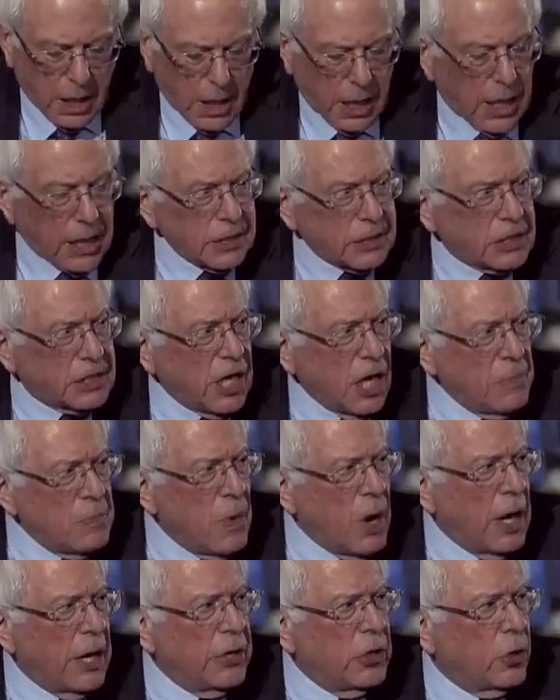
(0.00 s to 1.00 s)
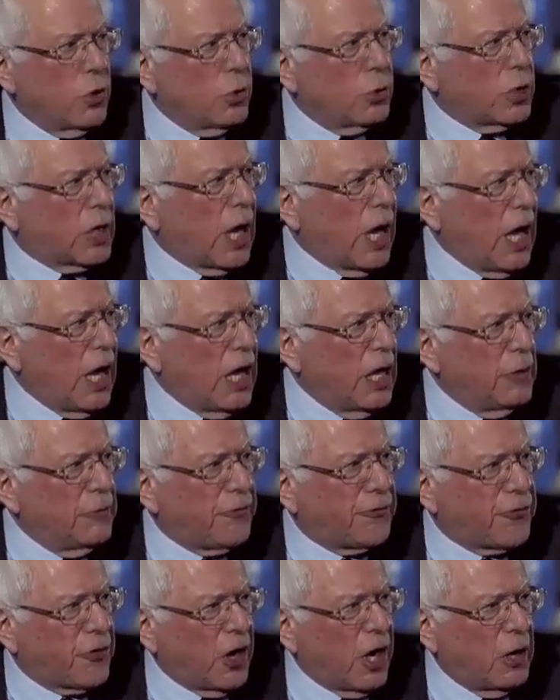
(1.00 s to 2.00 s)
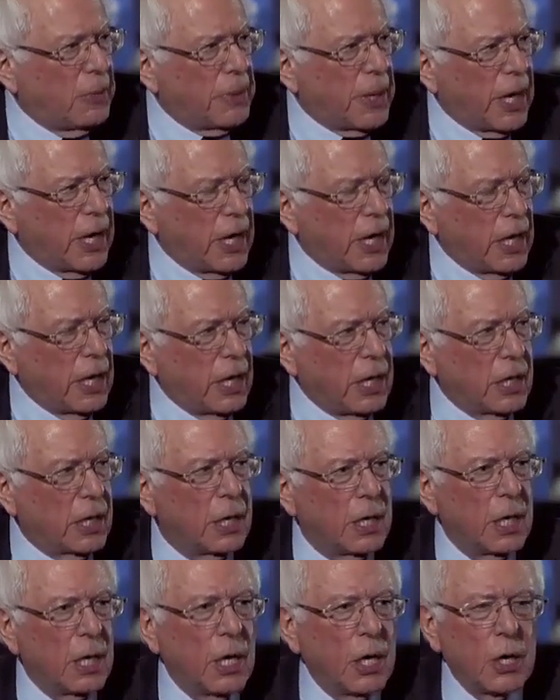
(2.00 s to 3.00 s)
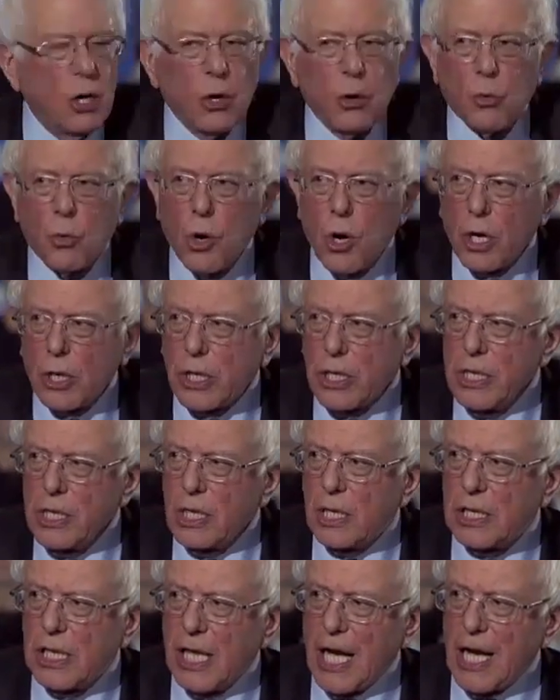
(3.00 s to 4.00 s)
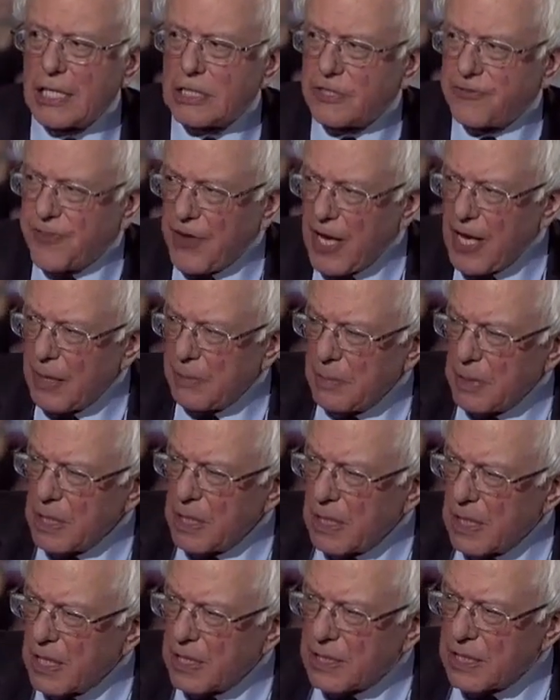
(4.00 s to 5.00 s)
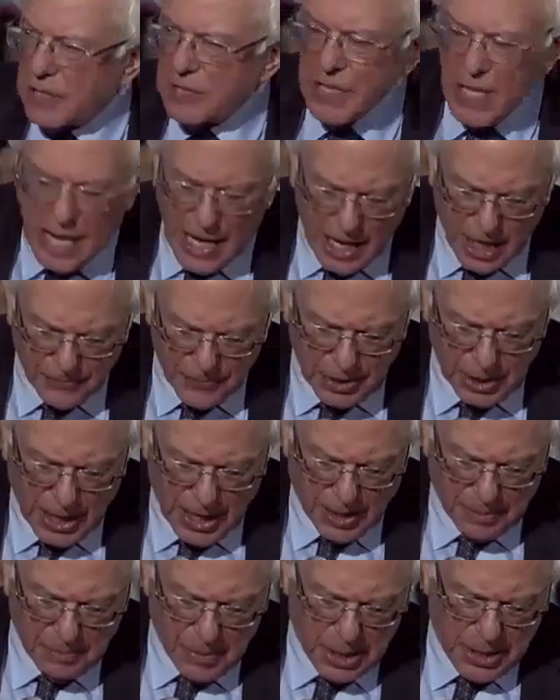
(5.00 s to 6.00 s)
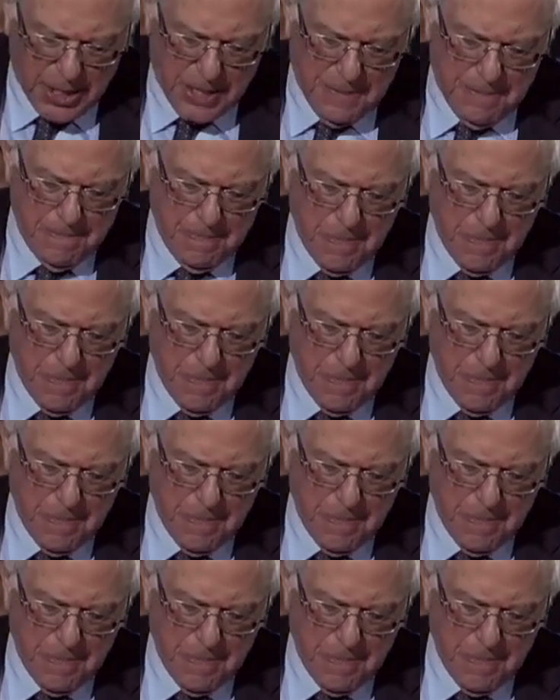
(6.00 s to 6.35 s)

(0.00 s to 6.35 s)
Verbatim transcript: As someone who came from a working class family that didn't have a lot of money,